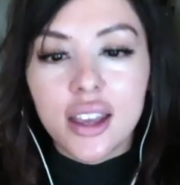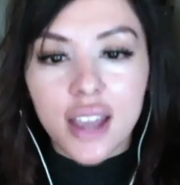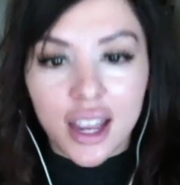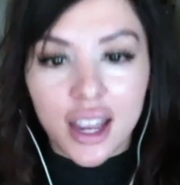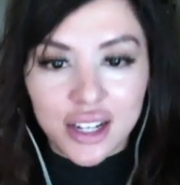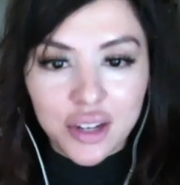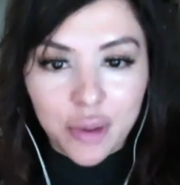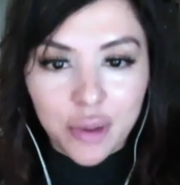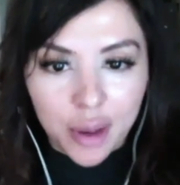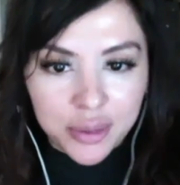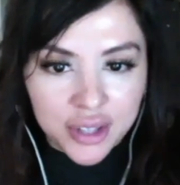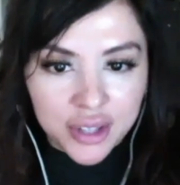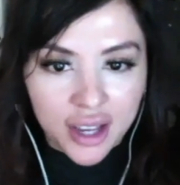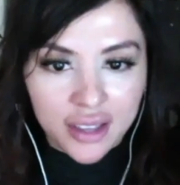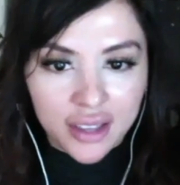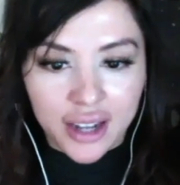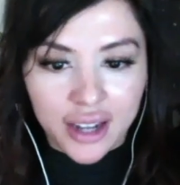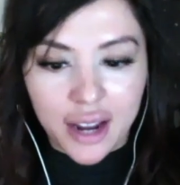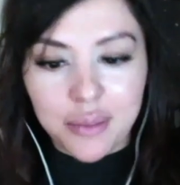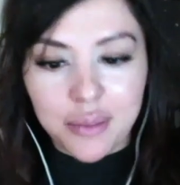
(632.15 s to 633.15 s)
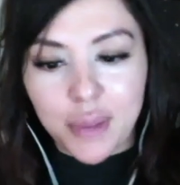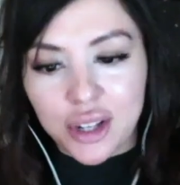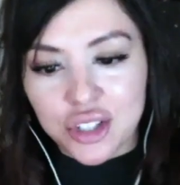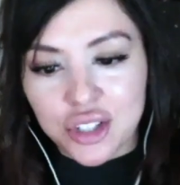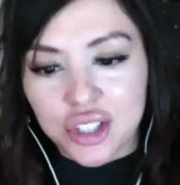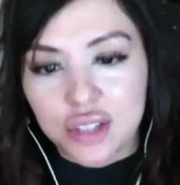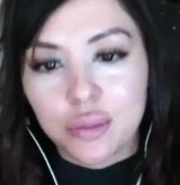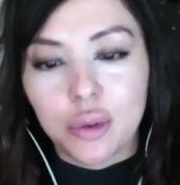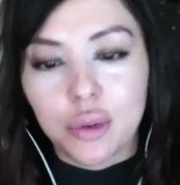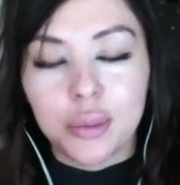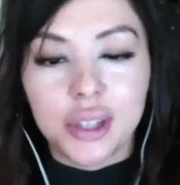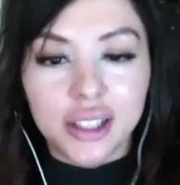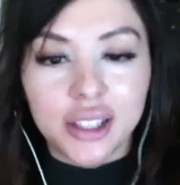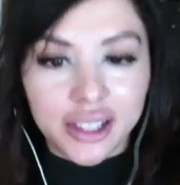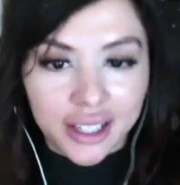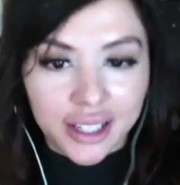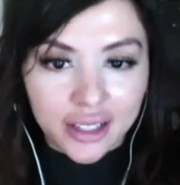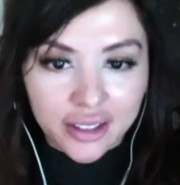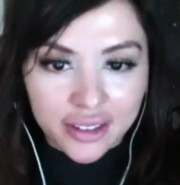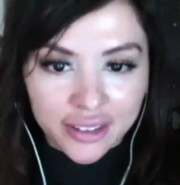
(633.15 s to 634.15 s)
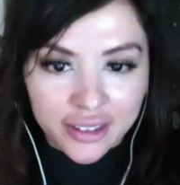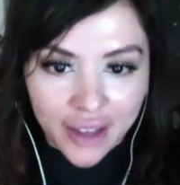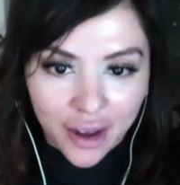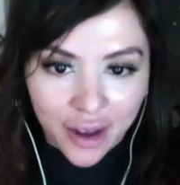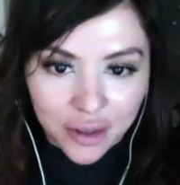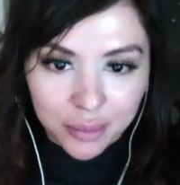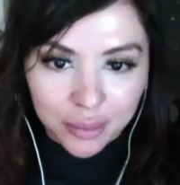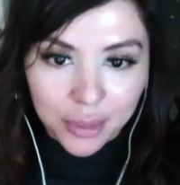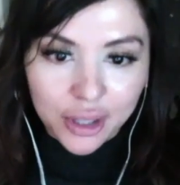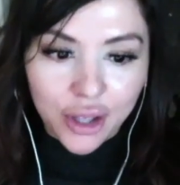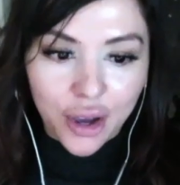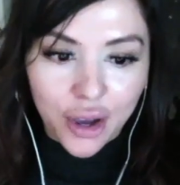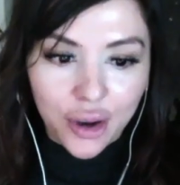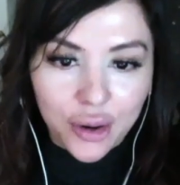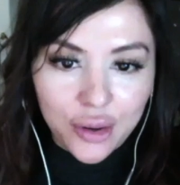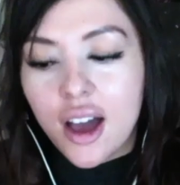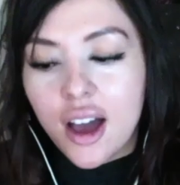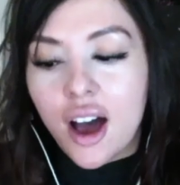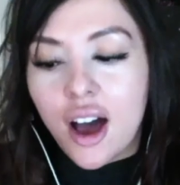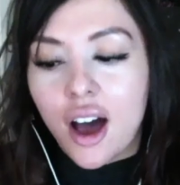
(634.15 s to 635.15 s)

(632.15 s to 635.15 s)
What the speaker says: Any website that I mentioned will be linked down below.